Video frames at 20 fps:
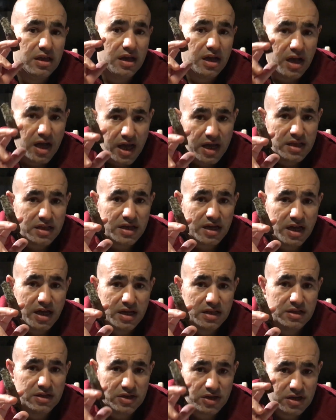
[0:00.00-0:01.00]

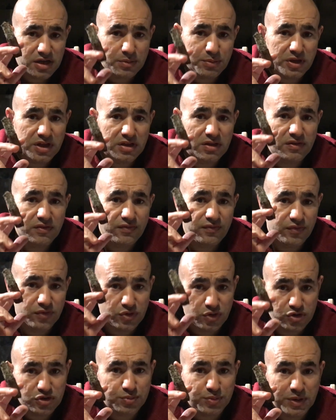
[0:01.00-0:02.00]
highly recommend for
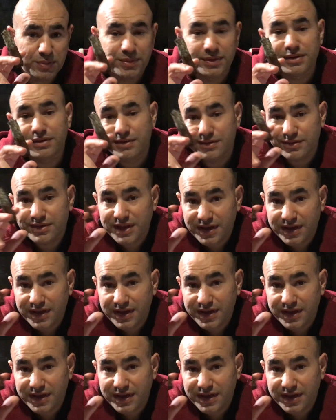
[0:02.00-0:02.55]
those people who